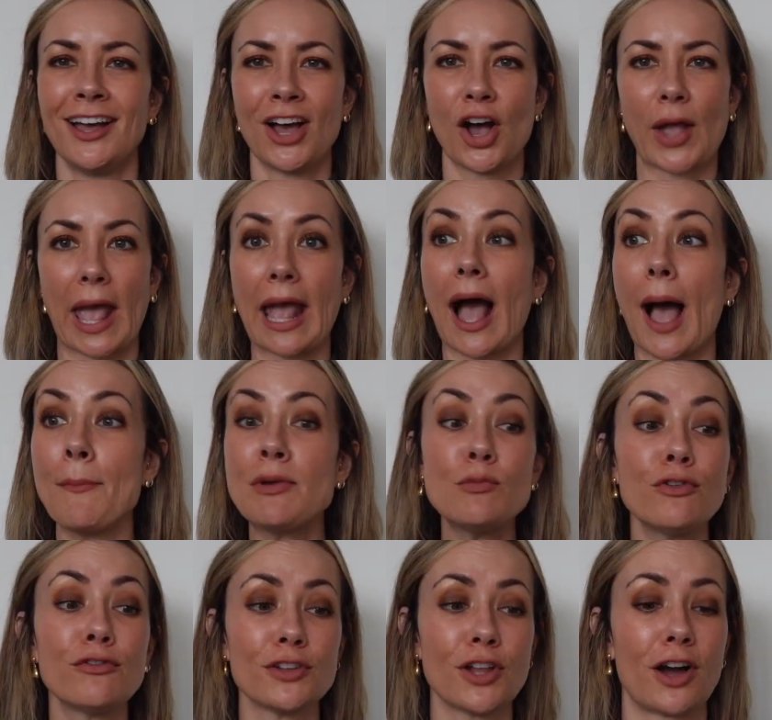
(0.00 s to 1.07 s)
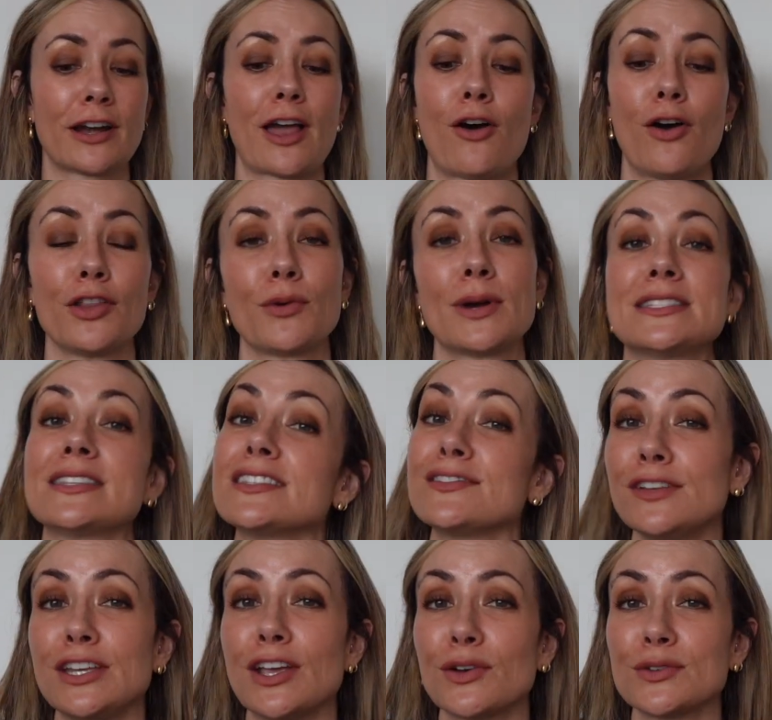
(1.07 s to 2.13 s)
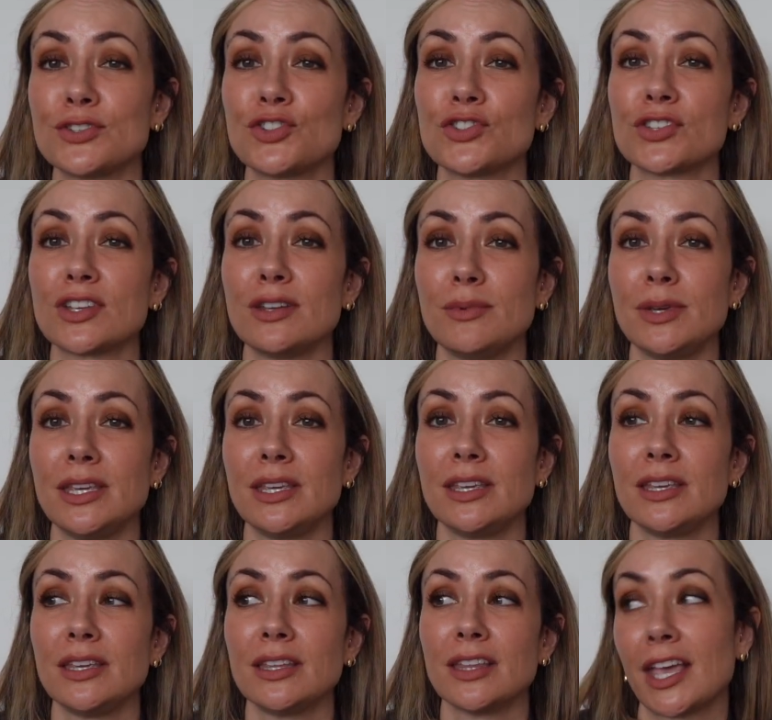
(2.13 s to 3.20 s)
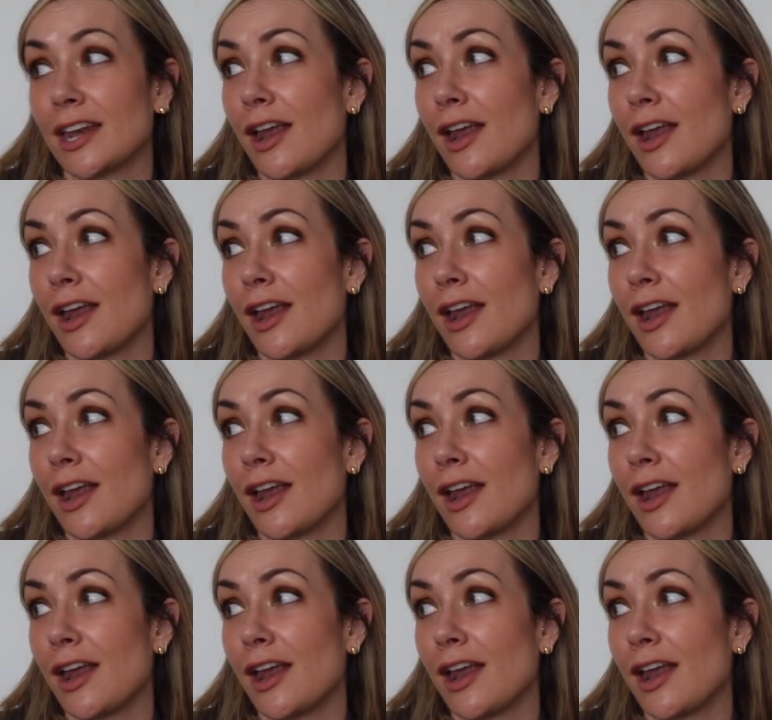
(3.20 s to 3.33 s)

Okay, I'm gonna move along now. Otherwise this video is just gonna be like an